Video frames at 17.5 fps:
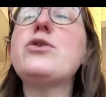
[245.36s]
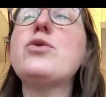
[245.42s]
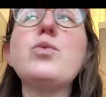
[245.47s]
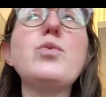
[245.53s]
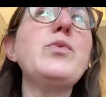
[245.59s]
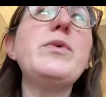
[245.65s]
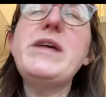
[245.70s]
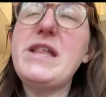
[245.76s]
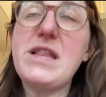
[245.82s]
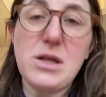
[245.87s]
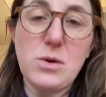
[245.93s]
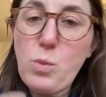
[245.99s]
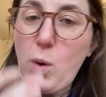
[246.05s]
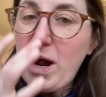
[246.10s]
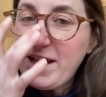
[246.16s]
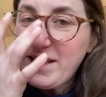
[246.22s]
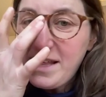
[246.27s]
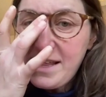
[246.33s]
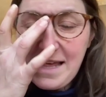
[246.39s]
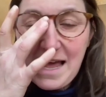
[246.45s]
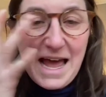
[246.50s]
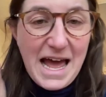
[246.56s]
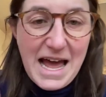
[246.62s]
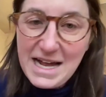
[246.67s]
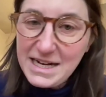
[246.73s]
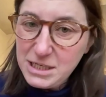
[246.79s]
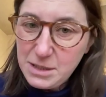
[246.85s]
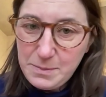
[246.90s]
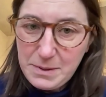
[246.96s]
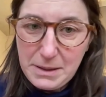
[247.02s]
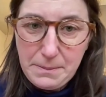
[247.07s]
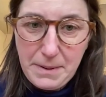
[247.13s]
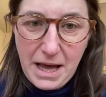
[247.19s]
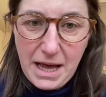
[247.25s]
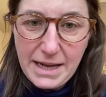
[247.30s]
reason why this had to be
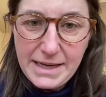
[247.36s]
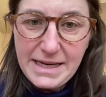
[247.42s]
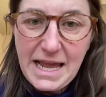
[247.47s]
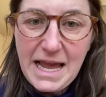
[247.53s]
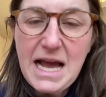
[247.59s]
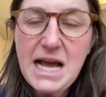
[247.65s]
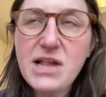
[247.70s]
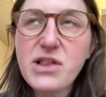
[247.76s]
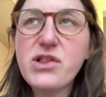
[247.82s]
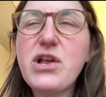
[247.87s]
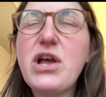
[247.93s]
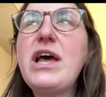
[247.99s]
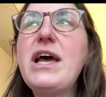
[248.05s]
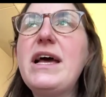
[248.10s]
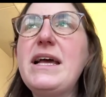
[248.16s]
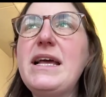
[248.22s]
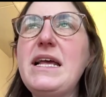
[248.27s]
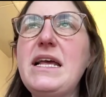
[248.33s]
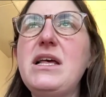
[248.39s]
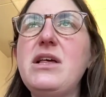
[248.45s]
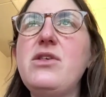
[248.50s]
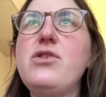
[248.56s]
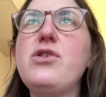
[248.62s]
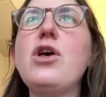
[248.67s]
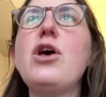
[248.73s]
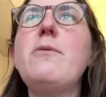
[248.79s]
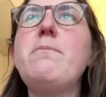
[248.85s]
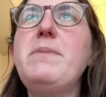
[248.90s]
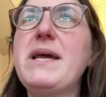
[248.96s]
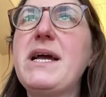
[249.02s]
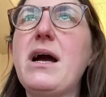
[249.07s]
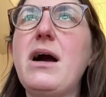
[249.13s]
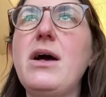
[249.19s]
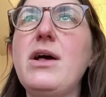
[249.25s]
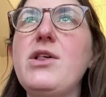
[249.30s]
a podcast is
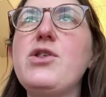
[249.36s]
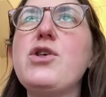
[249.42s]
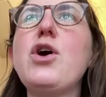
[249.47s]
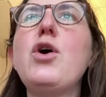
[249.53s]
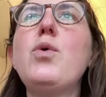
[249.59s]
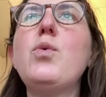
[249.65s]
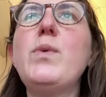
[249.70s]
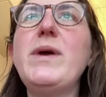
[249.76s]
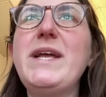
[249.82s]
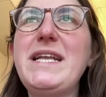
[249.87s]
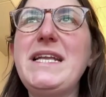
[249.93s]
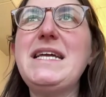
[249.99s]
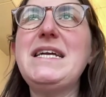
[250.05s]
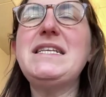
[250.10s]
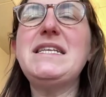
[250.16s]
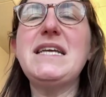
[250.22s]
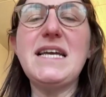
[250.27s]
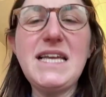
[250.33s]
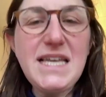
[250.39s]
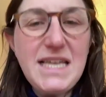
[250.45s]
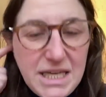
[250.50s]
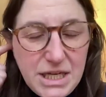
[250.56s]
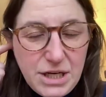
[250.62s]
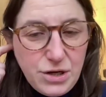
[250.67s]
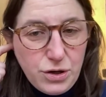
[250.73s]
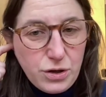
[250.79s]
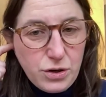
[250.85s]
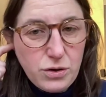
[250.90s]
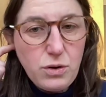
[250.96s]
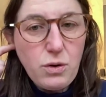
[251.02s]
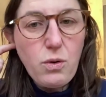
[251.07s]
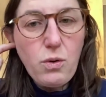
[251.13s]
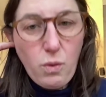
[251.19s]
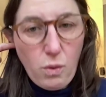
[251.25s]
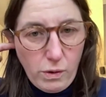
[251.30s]
because we need to hear
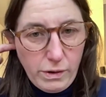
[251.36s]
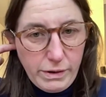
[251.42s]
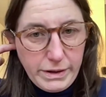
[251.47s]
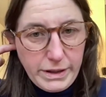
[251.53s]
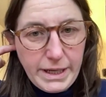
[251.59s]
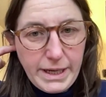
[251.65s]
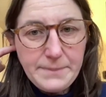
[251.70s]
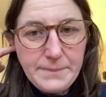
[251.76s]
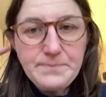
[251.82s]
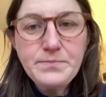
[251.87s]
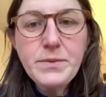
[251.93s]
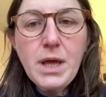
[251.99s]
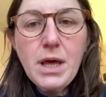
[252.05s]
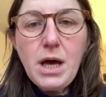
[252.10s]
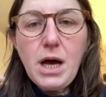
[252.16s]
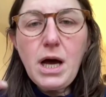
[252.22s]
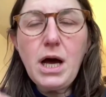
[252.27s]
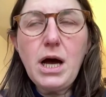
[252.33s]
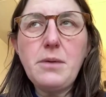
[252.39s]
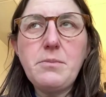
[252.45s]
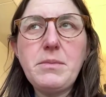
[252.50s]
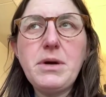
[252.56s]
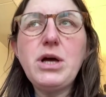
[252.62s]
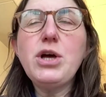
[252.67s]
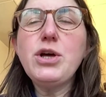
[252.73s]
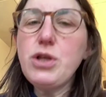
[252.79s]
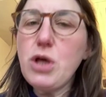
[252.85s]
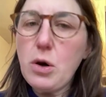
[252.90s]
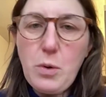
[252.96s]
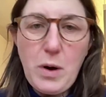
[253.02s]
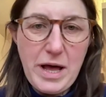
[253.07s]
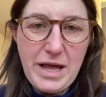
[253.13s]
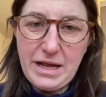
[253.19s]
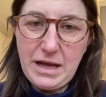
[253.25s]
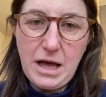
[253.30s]
orally
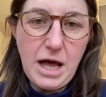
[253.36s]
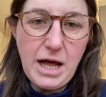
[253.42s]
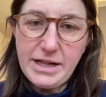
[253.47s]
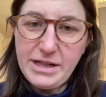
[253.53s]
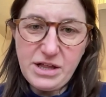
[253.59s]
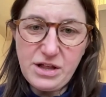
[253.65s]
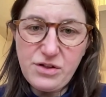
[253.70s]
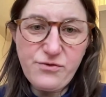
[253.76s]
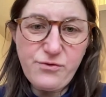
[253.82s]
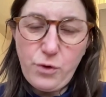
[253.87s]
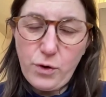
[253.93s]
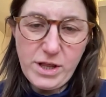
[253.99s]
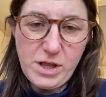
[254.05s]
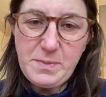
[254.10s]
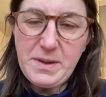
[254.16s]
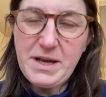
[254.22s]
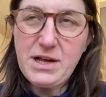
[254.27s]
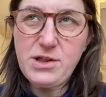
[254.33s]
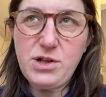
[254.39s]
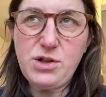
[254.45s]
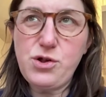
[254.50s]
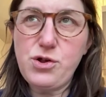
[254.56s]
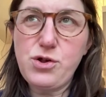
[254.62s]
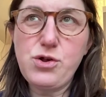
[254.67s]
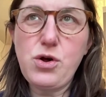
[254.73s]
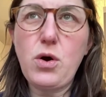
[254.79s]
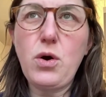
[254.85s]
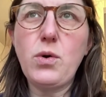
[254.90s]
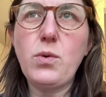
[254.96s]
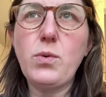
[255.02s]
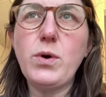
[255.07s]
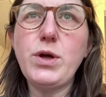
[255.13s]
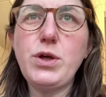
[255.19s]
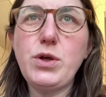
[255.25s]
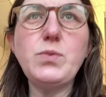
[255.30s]
Johann Hans's voice because it's
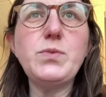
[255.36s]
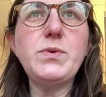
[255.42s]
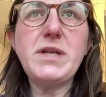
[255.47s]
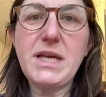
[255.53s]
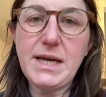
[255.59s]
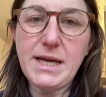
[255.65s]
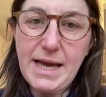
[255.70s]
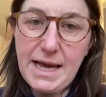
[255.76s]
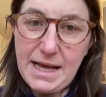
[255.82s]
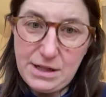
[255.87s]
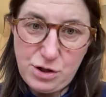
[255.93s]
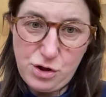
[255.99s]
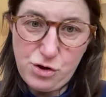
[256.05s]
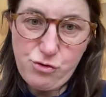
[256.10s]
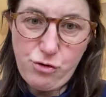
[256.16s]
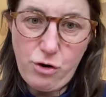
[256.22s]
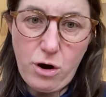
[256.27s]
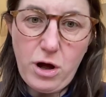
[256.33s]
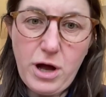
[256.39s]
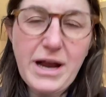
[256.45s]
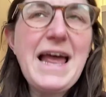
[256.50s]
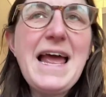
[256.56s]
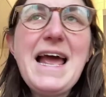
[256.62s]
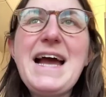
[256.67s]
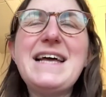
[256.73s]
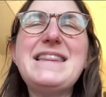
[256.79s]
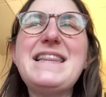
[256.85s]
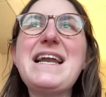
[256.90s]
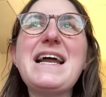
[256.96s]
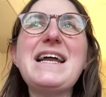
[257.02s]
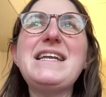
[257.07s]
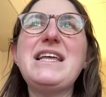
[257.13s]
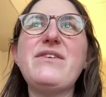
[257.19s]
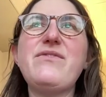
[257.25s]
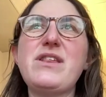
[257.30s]
so unique and strong. And then
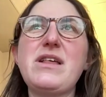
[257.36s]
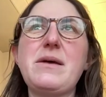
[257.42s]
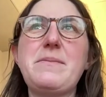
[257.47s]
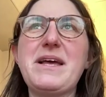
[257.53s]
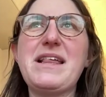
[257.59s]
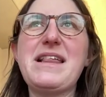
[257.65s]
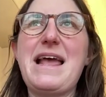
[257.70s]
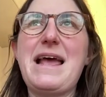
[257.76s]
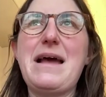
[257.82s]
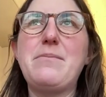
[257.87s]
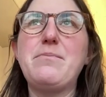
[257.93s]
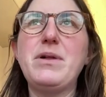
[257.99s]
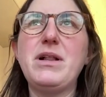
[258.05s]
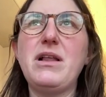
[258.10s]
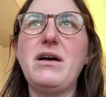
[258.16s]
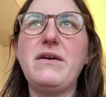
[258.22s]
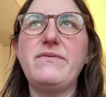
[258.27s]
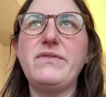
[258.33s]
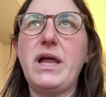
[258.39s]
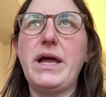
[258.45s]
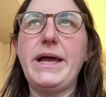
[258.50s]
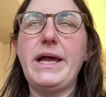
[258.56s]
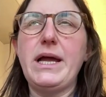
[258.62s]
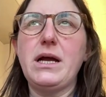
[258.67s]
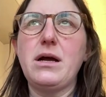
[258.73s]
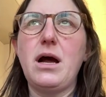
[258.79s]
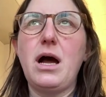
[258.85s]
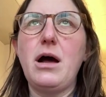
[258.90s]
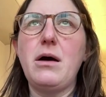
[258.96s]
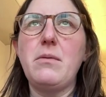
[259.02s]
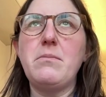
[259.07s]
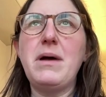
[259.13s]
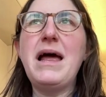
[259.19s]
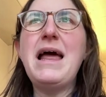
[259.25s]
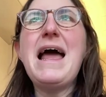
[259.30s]
I'd give some example of like
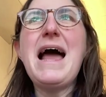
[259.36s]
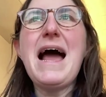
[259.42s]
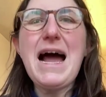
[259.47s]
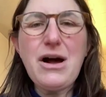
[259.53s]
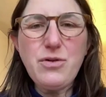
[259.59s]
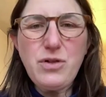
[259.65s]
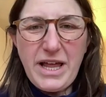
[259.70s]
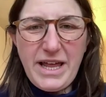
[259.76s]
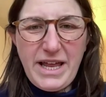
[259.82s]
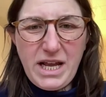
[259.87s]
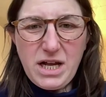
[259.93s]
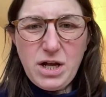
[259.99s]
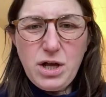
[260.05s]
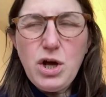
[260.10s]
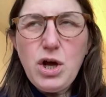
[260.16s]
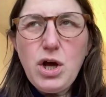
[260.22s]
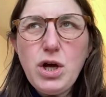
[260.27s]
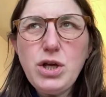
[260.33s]
how like